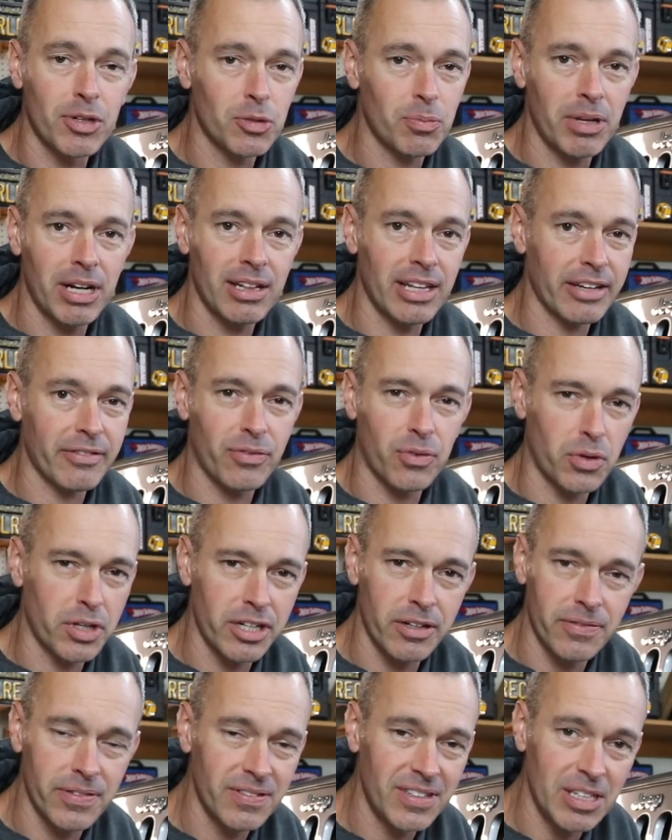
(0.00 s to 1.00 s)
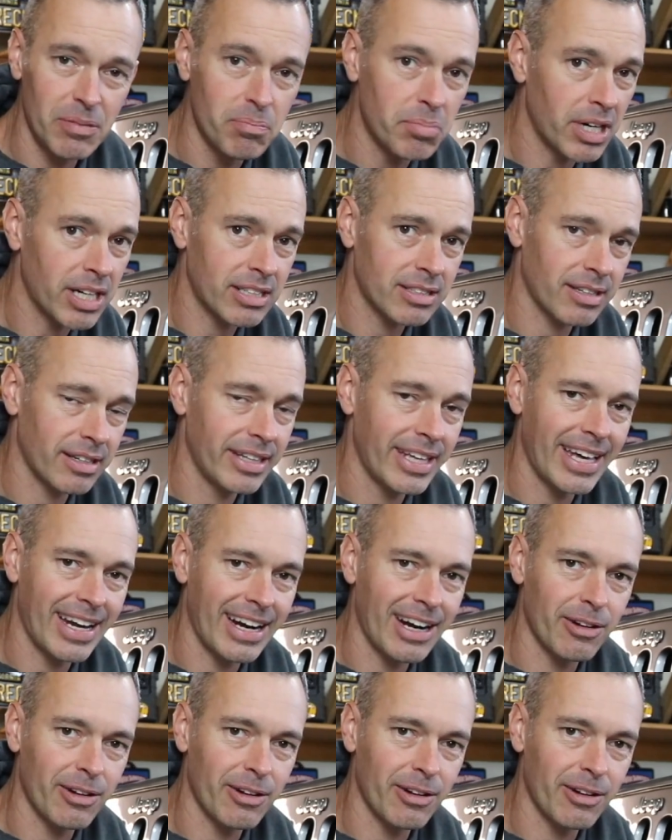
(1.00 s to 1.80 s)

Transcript: spending like 40 or 50 bucks on that,